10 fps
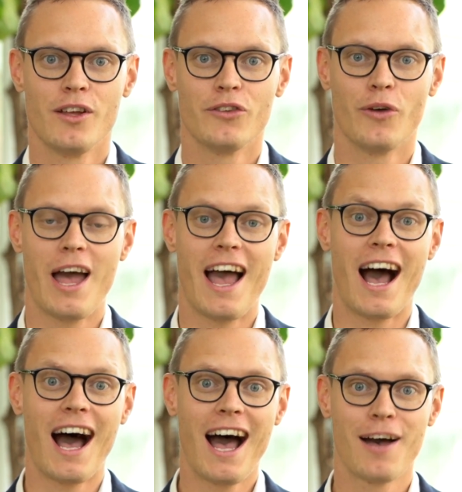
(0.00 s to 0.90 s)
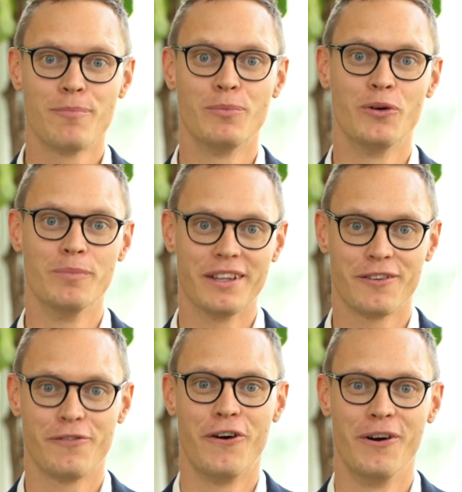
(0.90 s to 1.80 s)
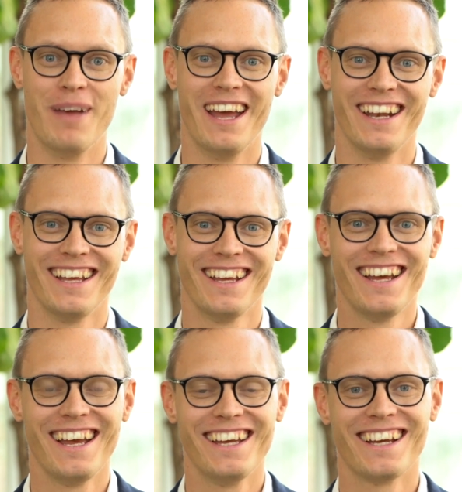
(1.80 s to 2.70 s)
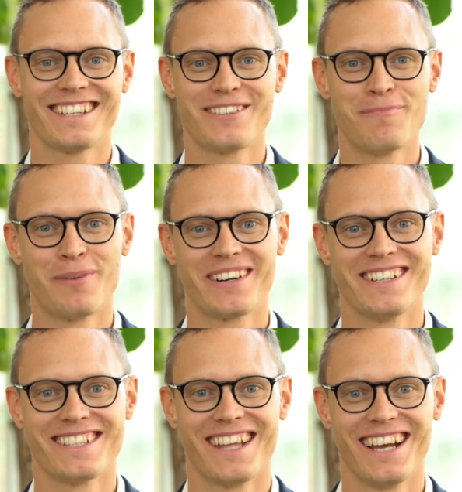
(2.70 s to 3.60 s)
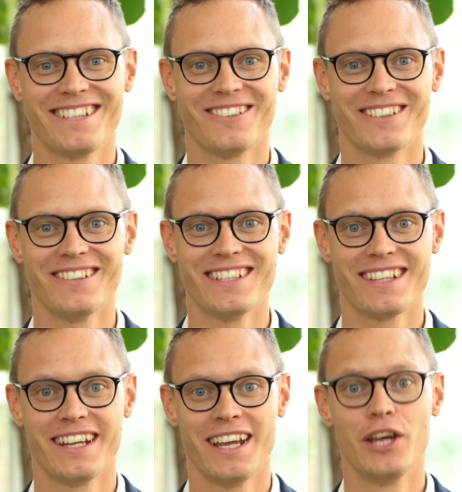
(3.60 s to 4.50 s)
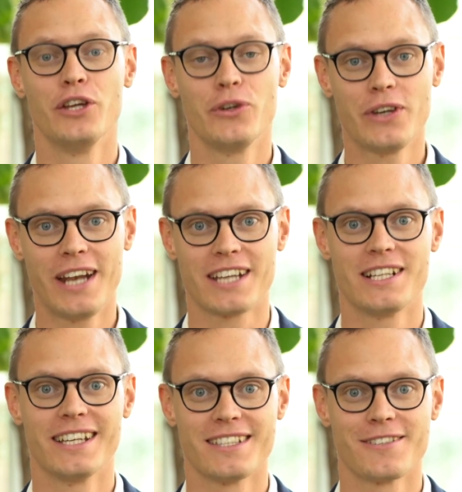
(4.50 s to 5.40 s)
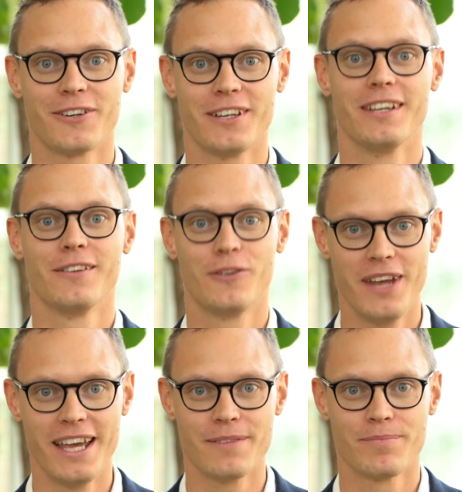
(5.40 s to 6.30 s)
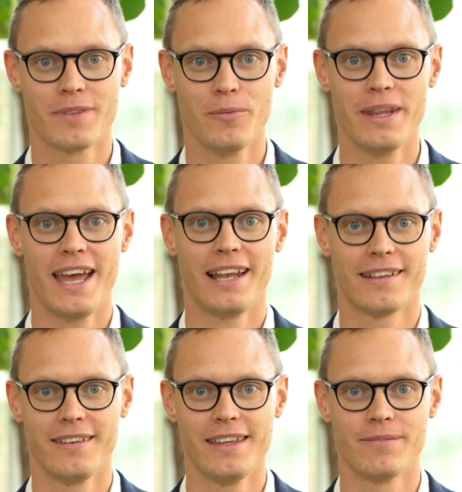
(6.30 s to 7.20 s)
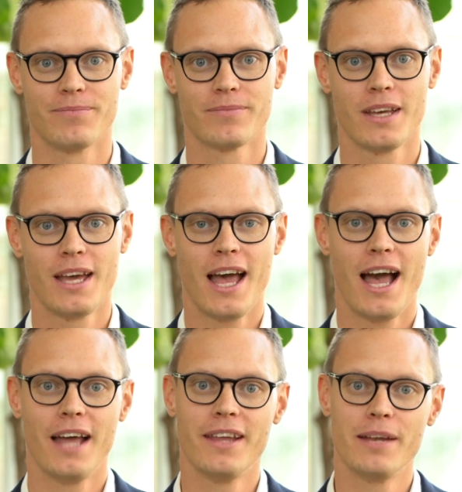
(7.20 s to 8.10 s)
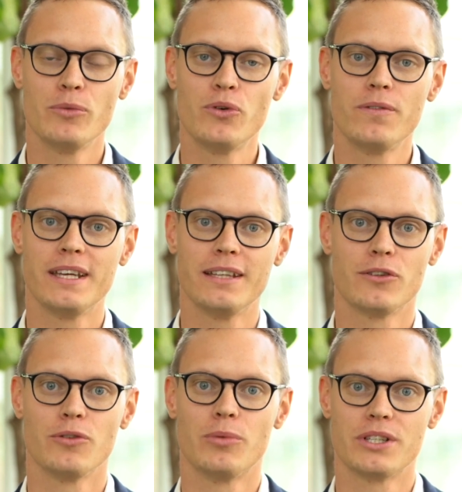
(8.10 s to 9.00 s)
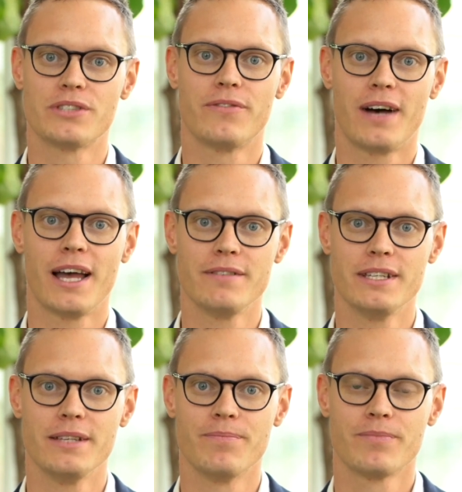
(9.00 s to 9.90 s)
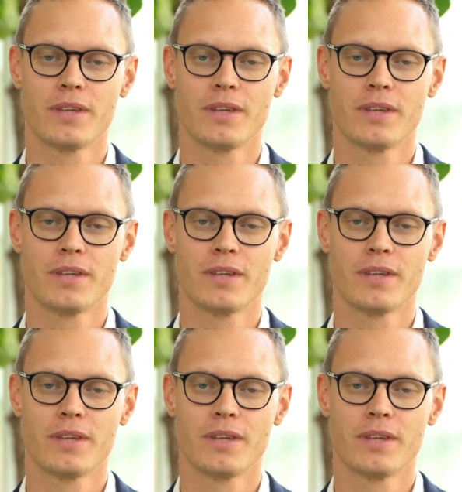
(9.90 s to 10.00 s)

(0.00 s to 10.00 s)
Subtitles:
So aha moment for many industrial partners that I talk to is that you can actually get started today with LTE and then move in towards 5G.